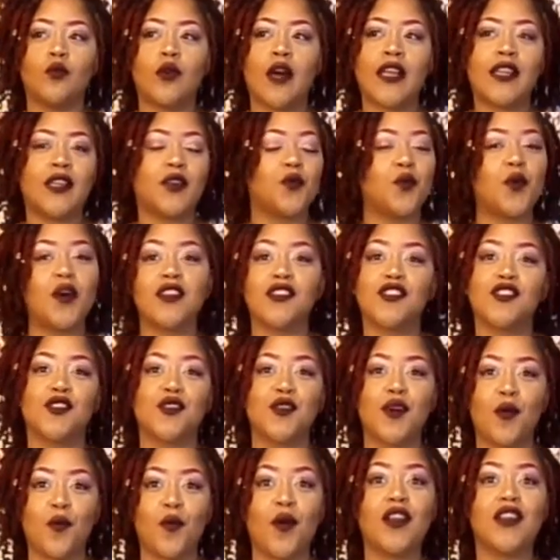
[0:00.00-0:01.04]
didn't want to.
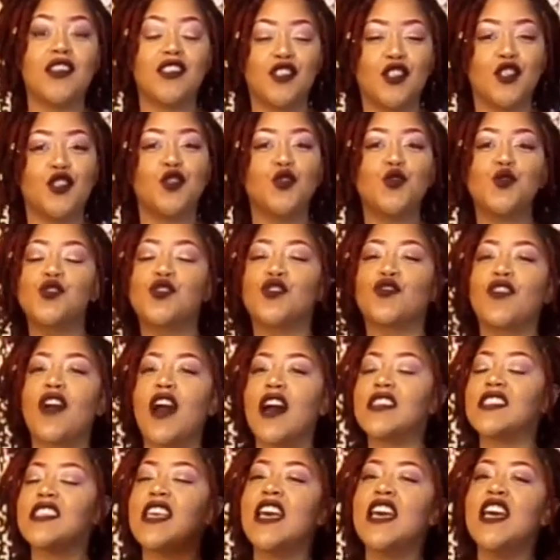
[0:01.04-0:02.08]
I wanted to use the
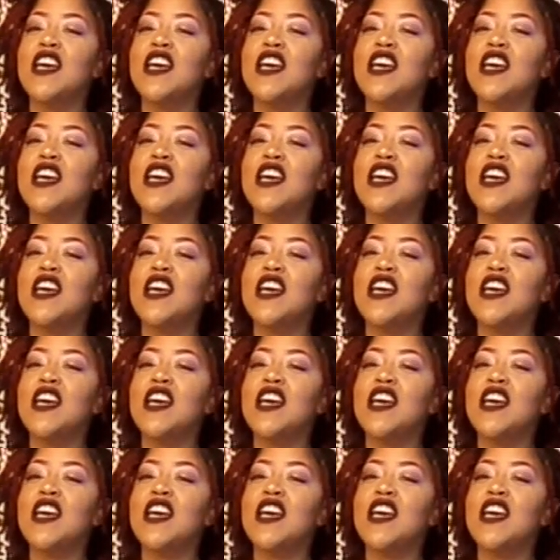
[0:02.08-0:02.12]
rods.